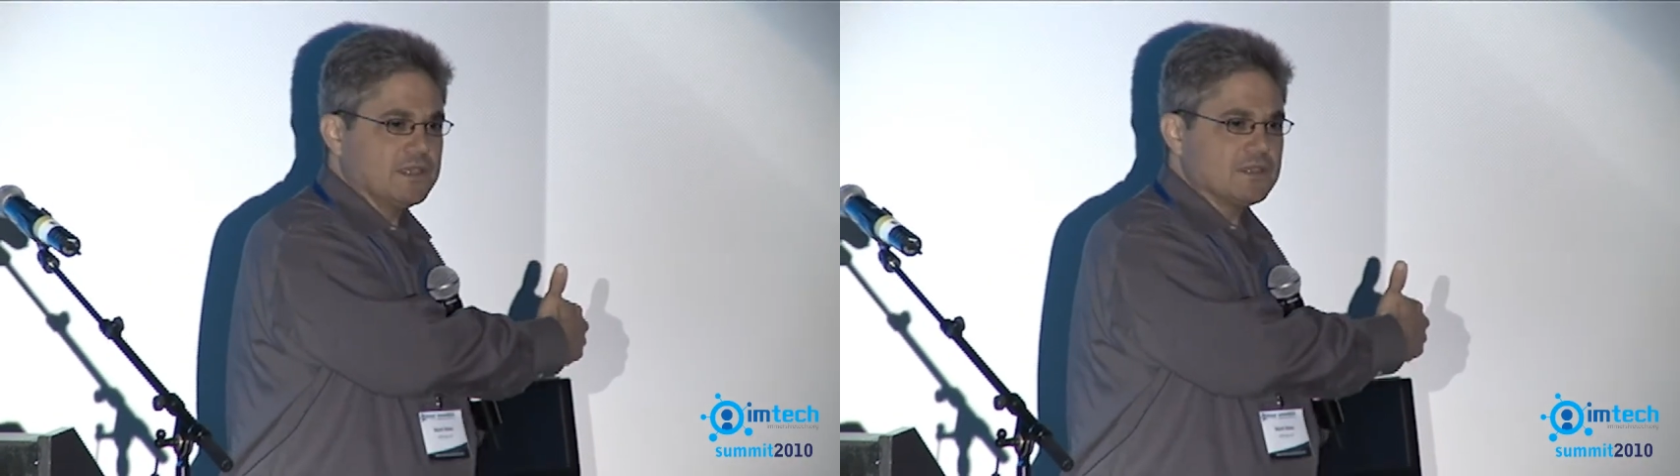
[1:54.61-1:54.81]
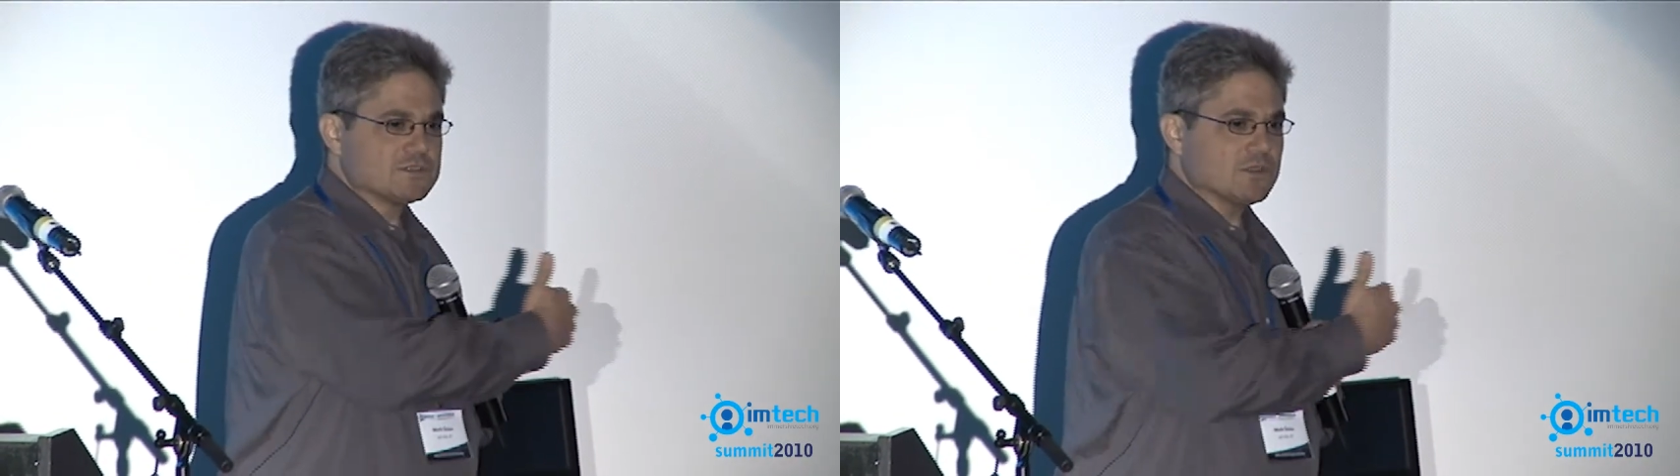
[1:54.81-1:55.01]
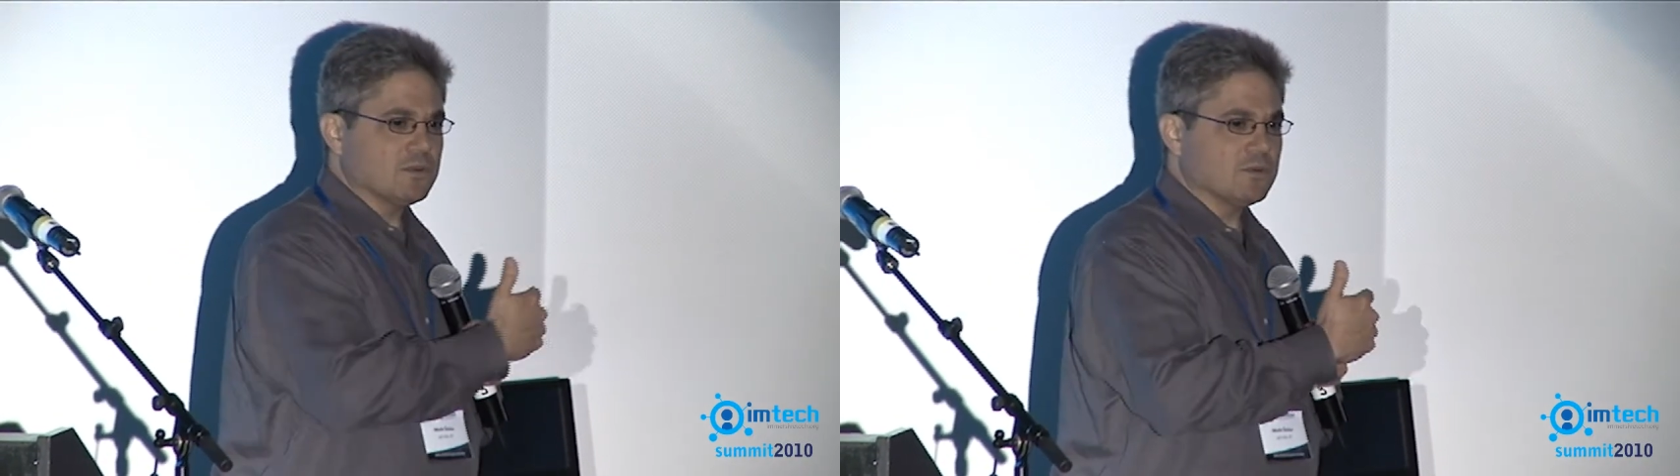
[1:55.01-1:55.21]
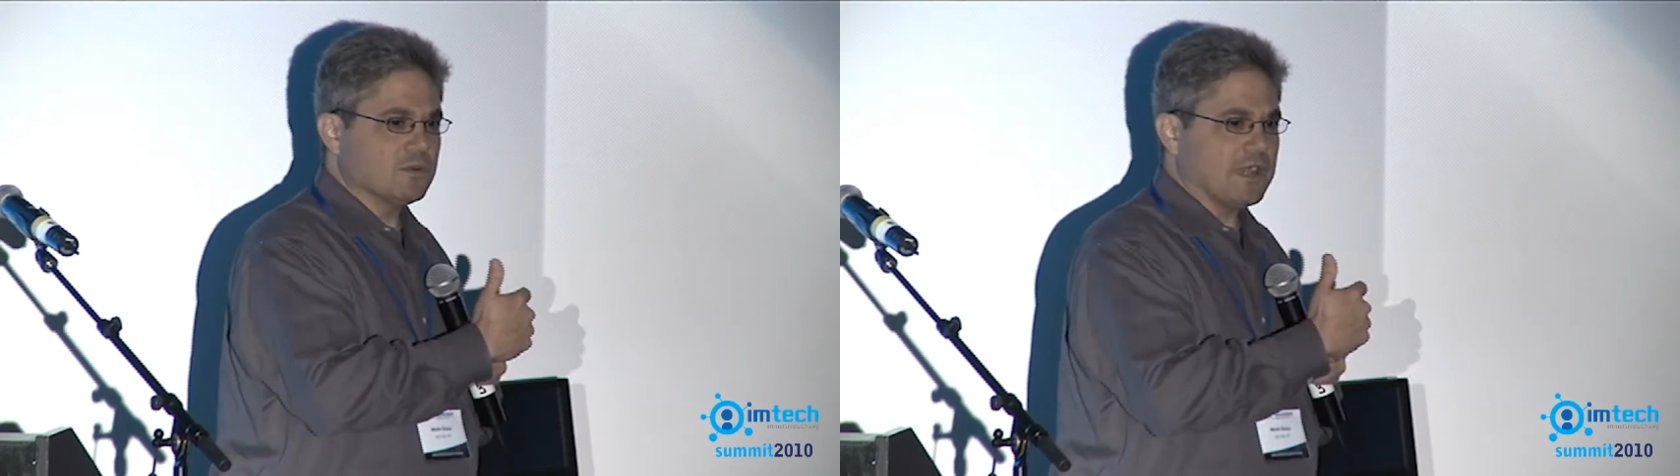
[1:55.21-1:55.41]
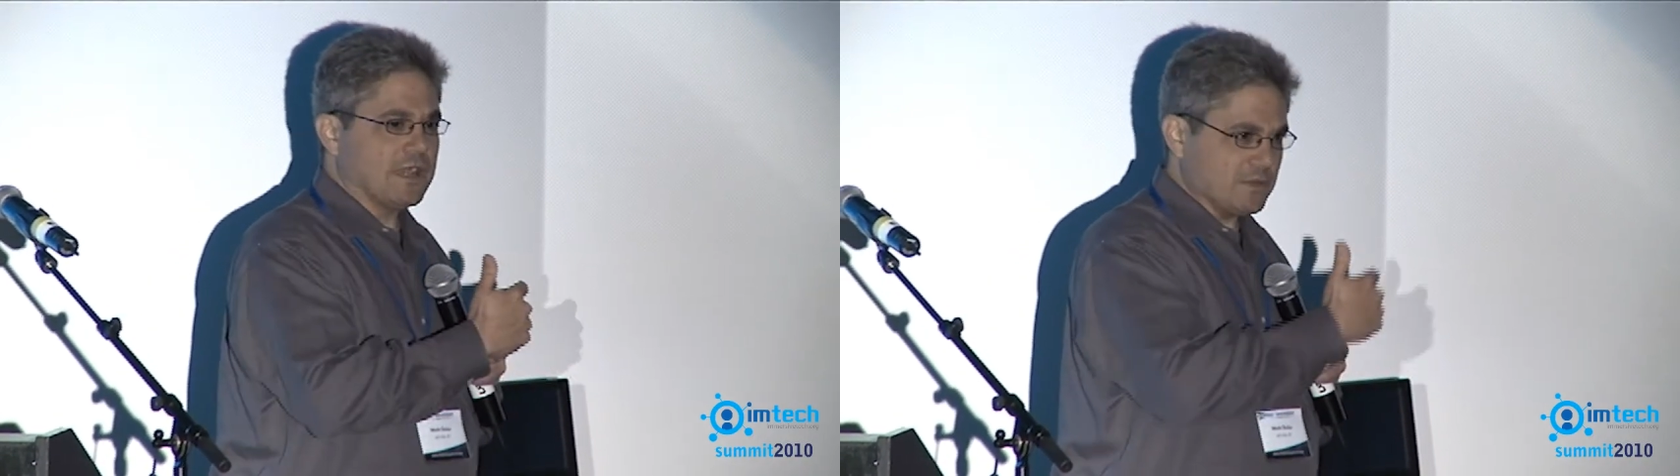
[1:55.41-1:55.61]

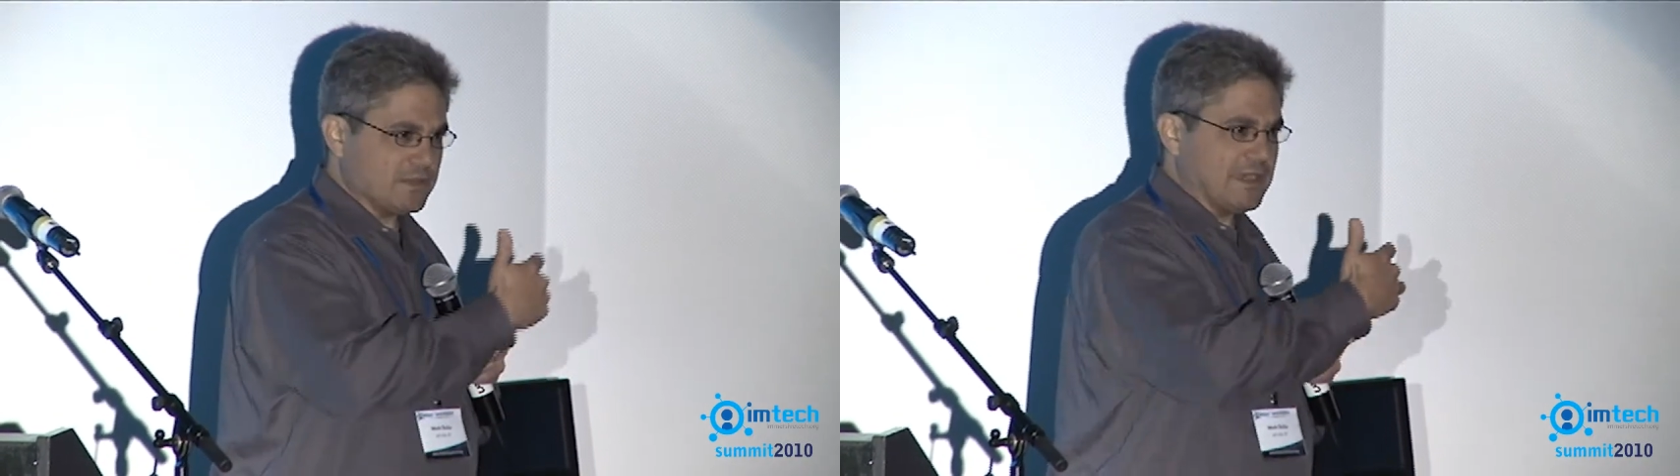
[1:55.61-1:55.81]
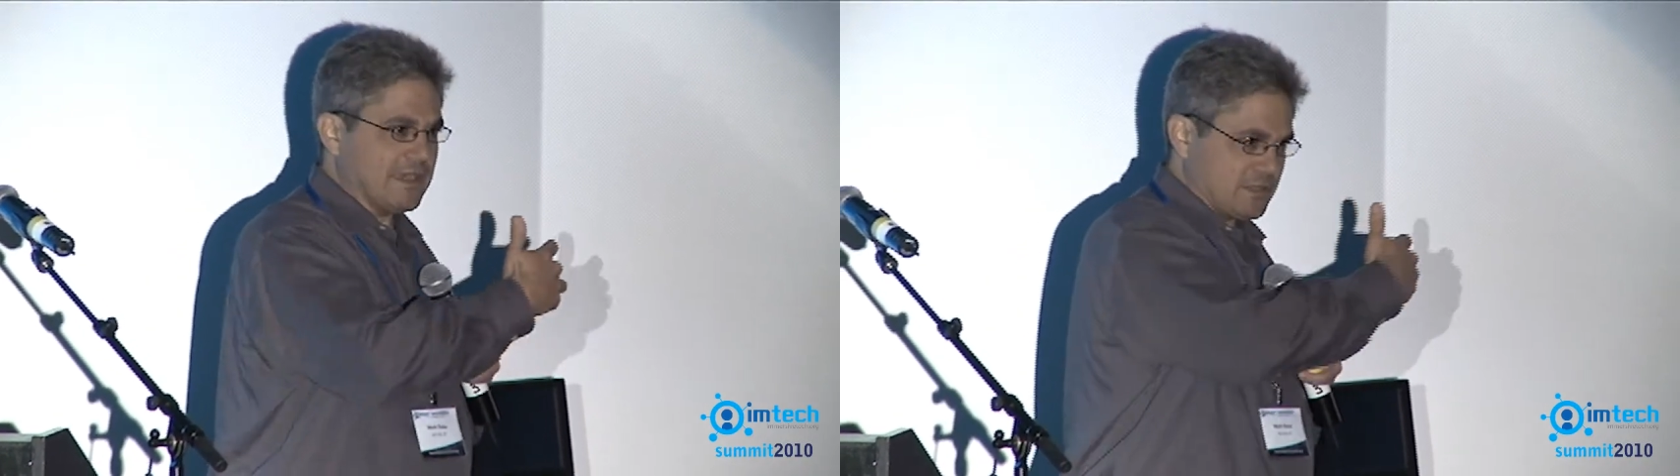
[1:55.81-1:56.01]
So I really have